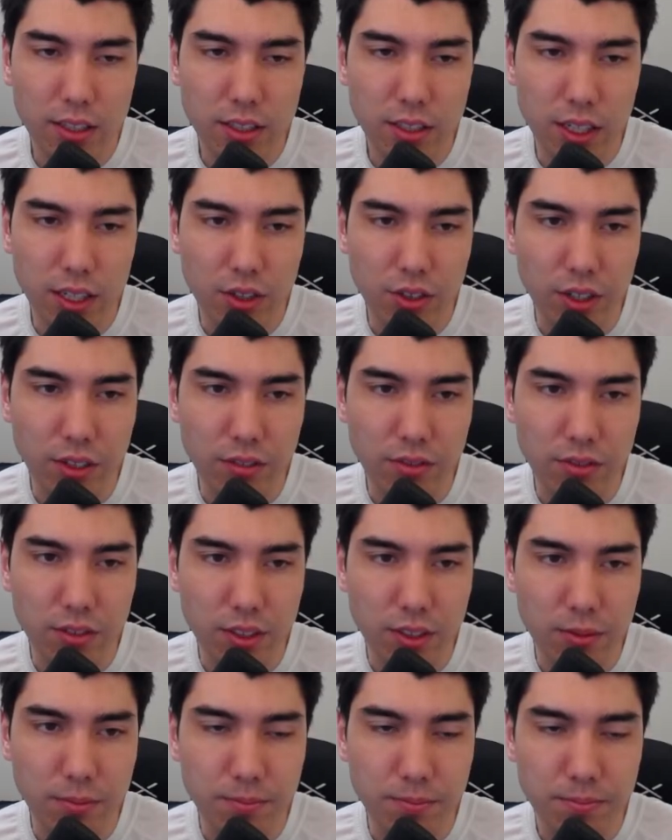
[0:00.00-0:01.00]
not great for
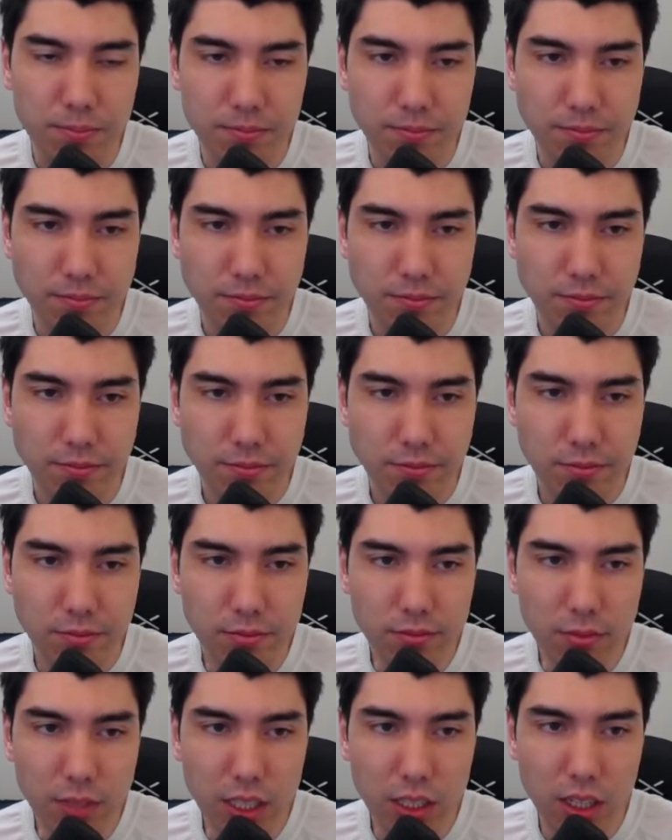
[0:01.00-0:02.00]
them.
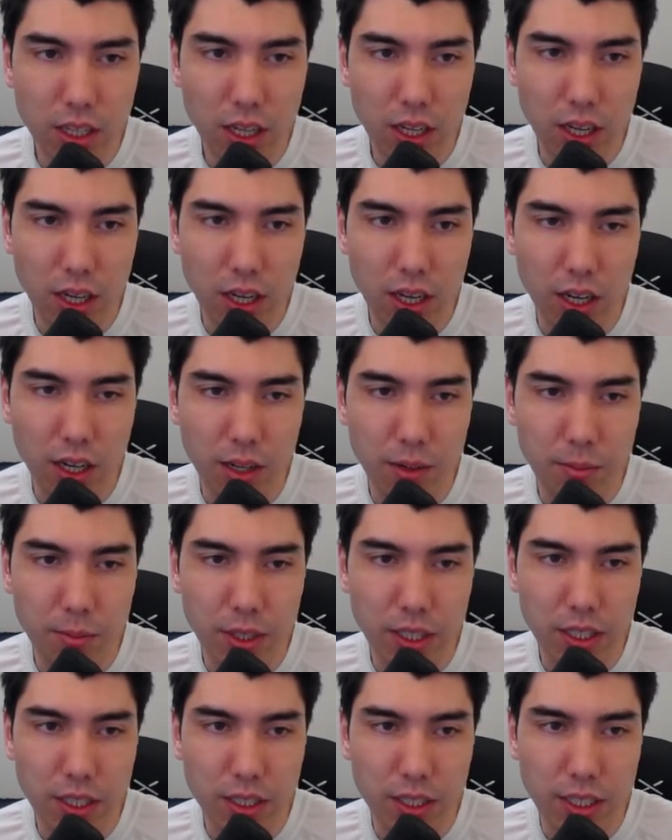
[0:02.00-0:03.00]

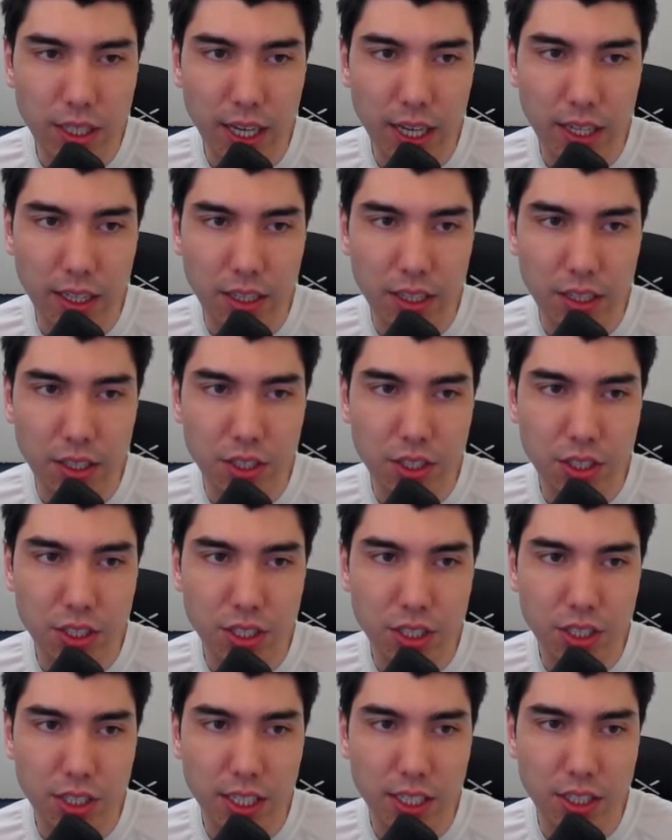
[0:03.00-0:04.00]
But yeah, he just
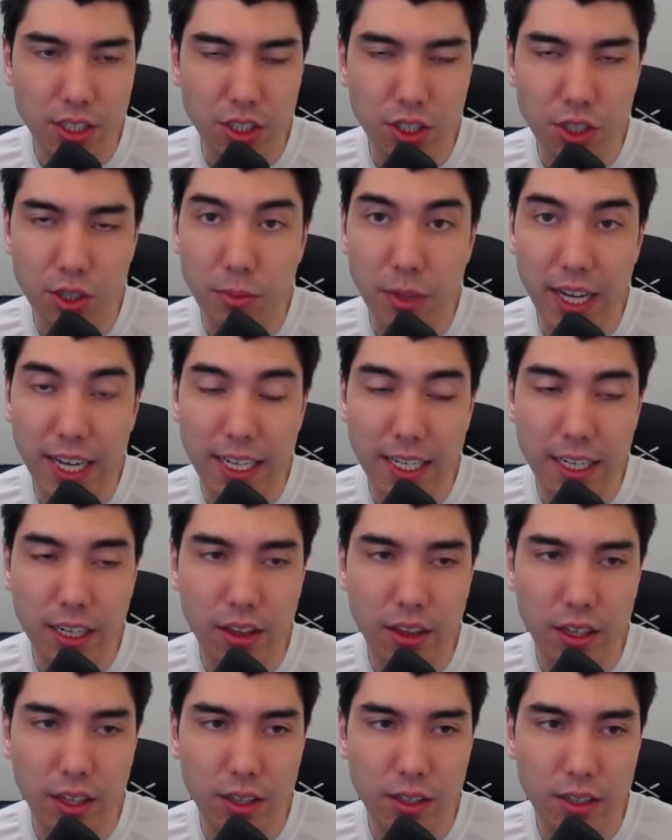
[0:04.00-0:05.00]
decides to go back. I
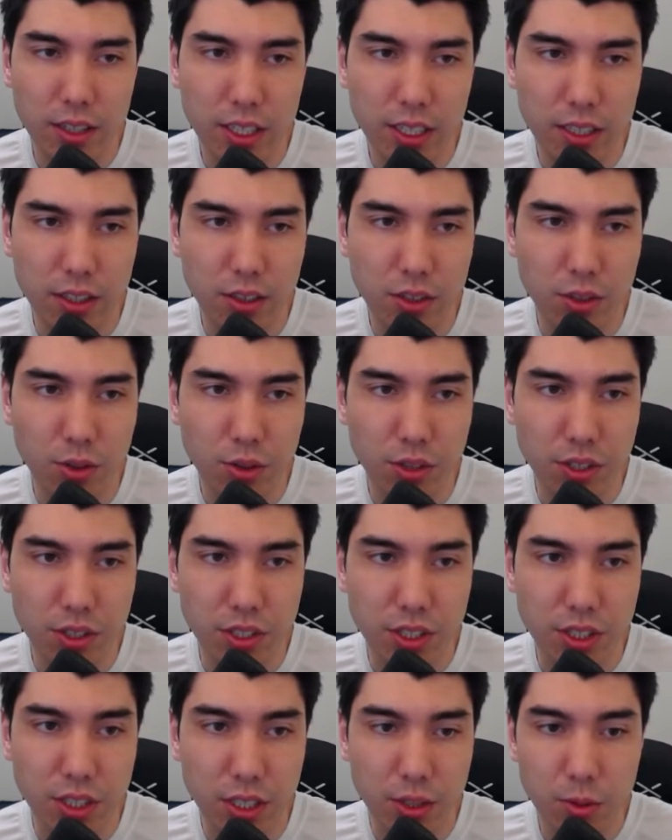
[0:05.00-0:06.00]
thought king towards the
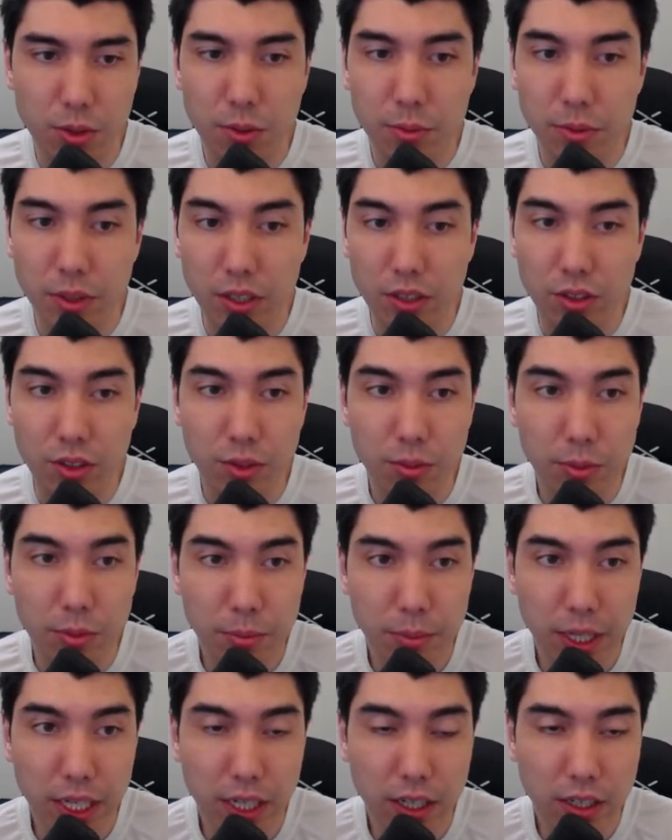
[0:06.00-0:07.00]
center would have been a little
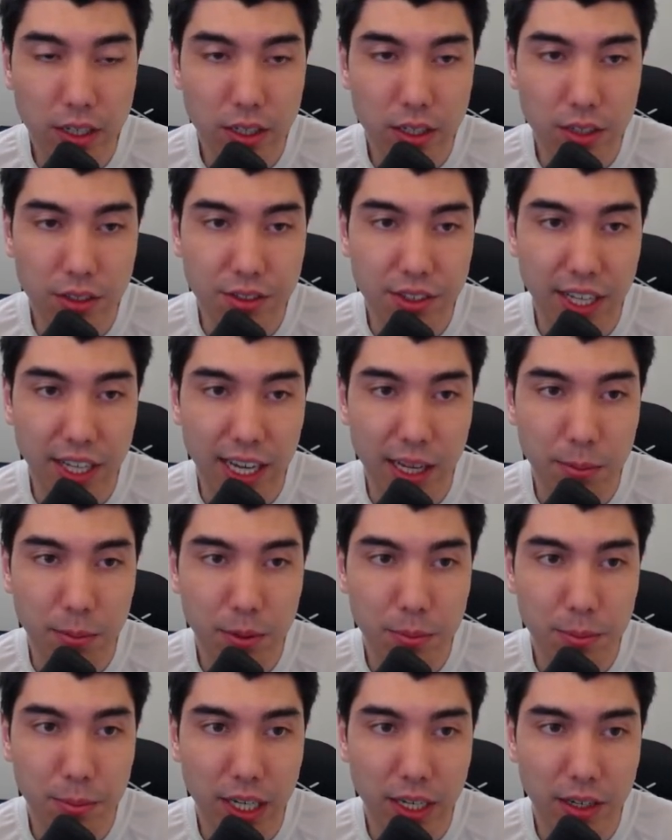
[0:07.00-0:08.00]
bit better, a tad
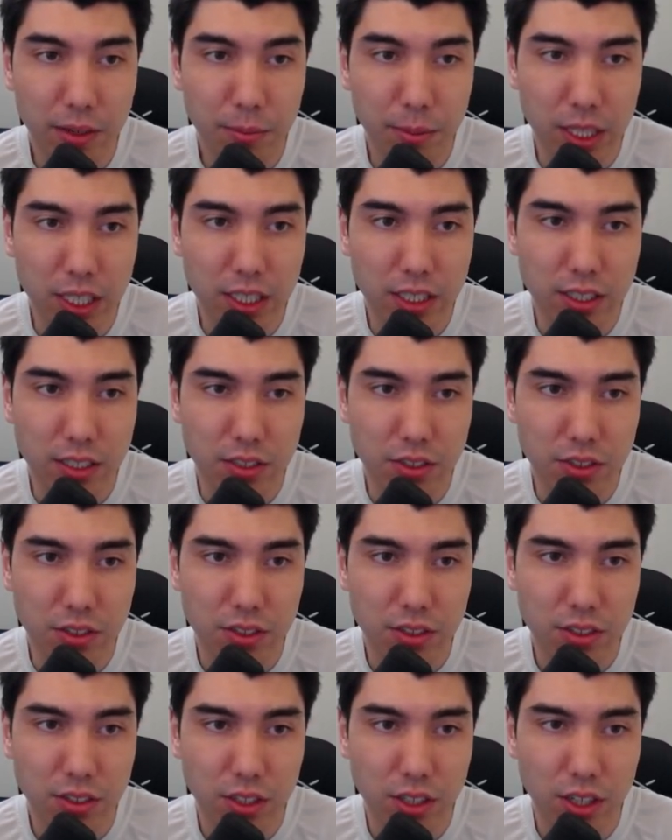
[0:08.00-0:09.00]
bit better,
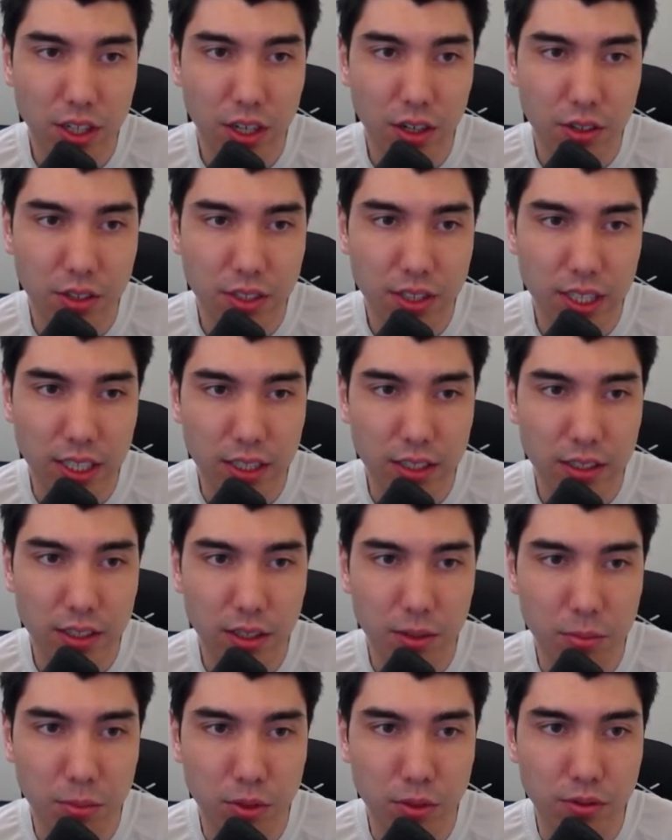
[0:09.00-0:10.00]
because, it's like
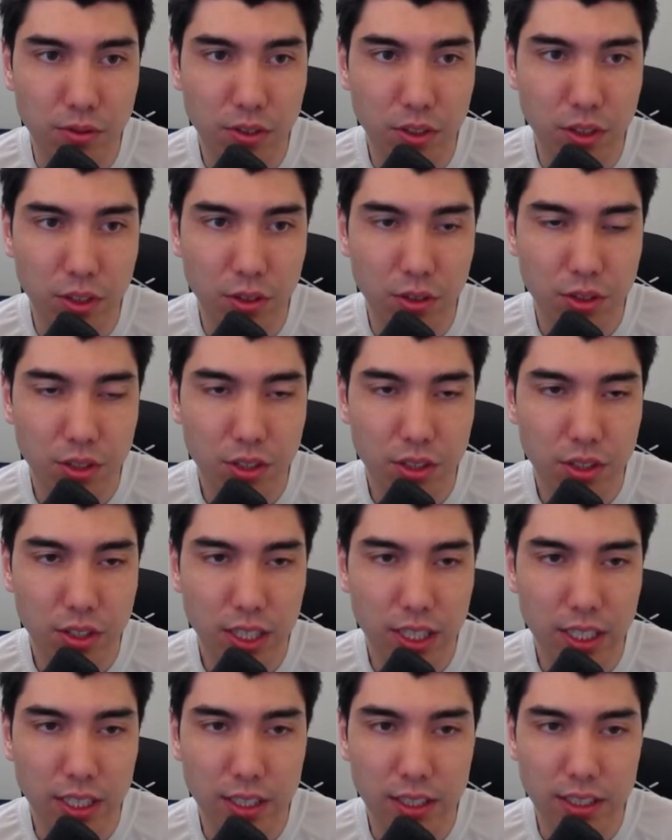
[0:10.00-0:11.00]
a move closer.
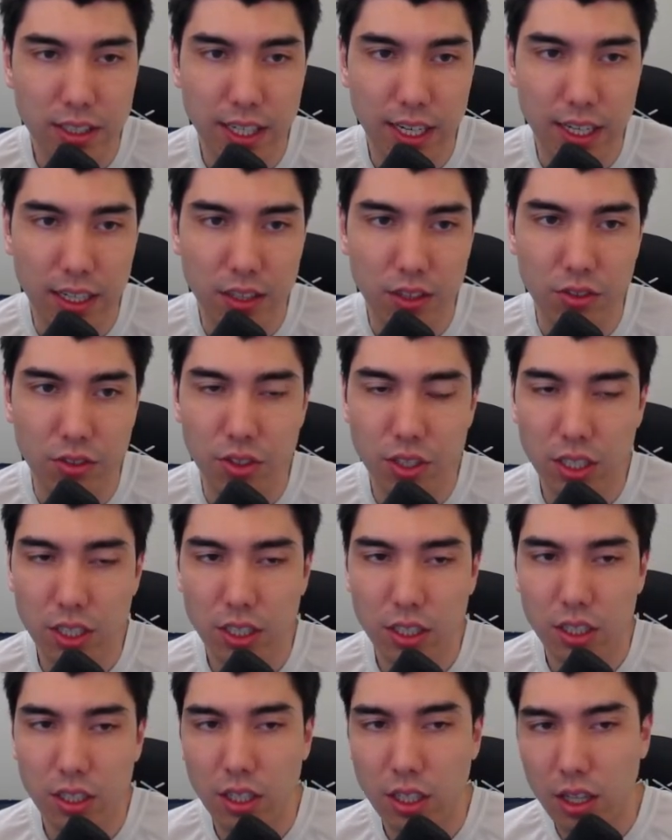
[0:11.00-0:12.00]
They could attack the
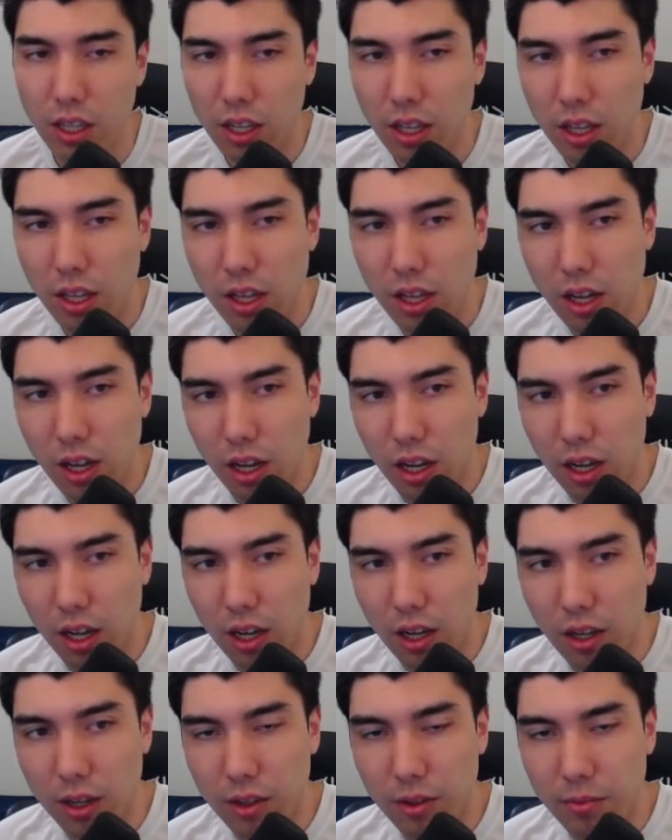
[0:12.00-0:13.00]
rook,
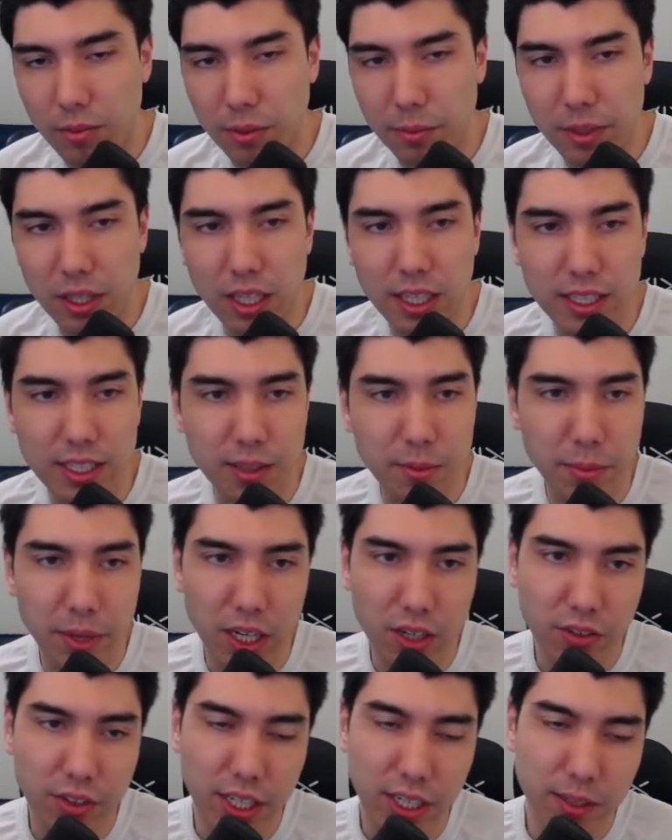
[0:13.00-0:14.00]
maybe not get
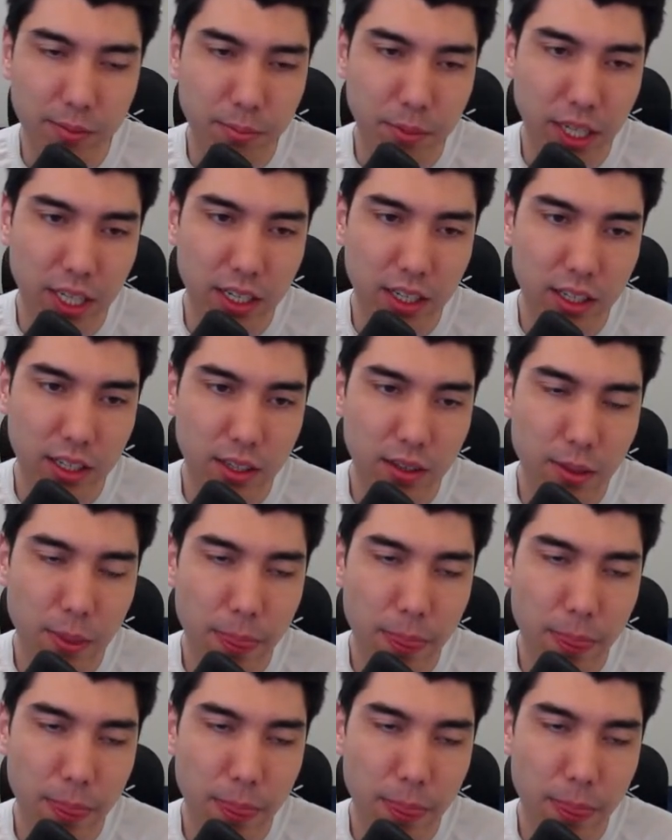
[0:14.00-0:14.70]
back rank mated.